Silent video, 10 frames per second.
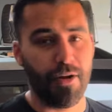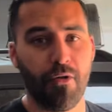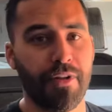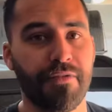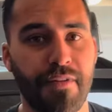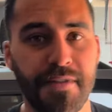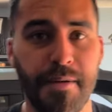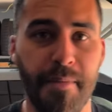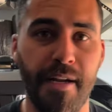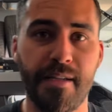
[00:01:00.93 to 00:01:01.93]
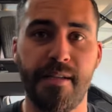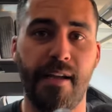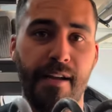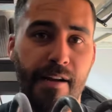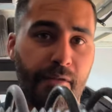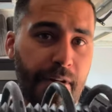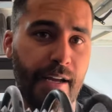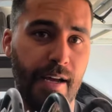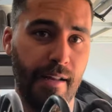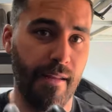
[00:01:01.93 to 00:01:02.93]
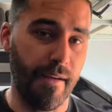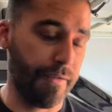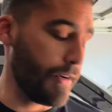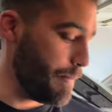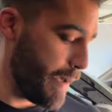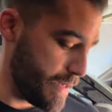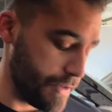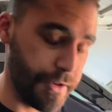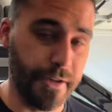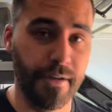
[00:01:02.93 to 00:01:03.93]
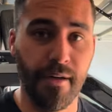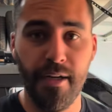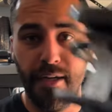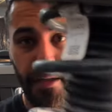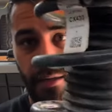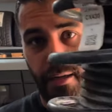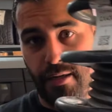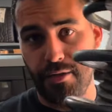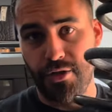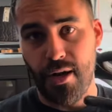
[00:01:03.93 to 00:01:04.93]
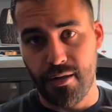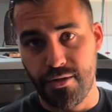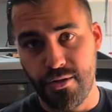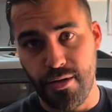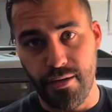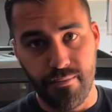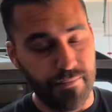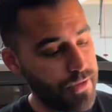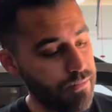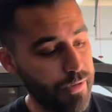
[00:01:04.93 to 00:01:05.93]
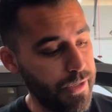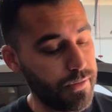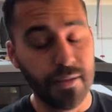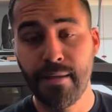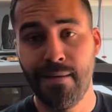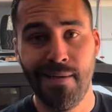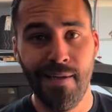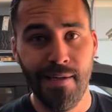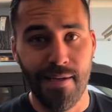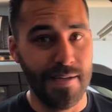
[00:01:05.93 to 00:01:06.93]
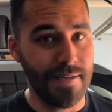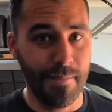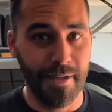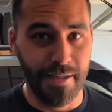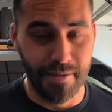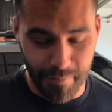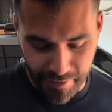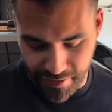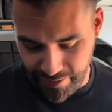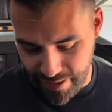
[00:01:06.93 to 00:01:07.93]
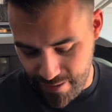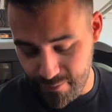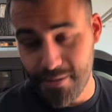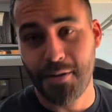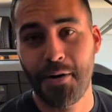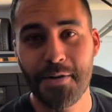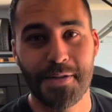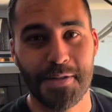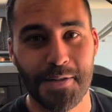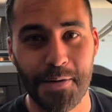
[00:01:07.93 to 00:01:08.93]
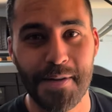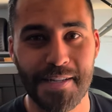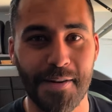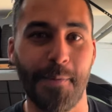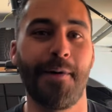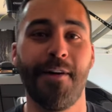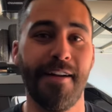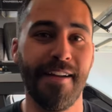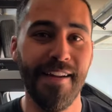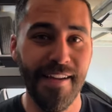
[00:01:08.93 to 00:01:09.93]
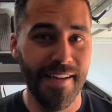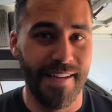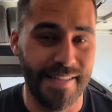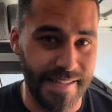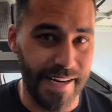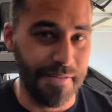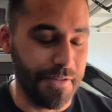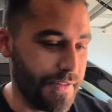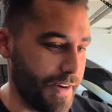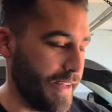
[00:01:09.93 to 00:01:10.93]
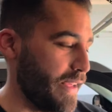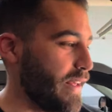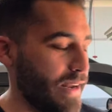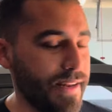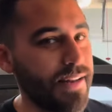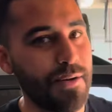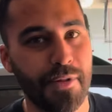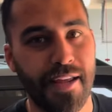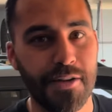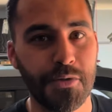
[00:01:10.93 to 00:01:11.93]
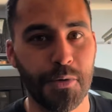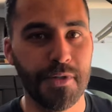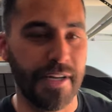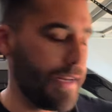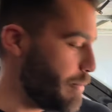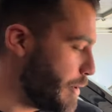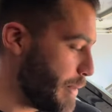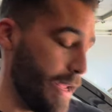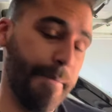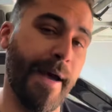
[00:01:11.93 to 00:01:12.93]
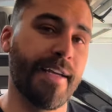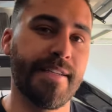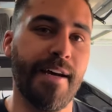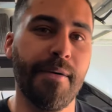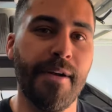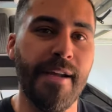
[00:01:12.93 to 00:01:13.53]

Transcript: only 15 minutes and I've already got the front passenger shock strut spring assembly completely out. These cars are so easy to work on. It's not even funny. And I did it with hand tools. I did bring my impacts out.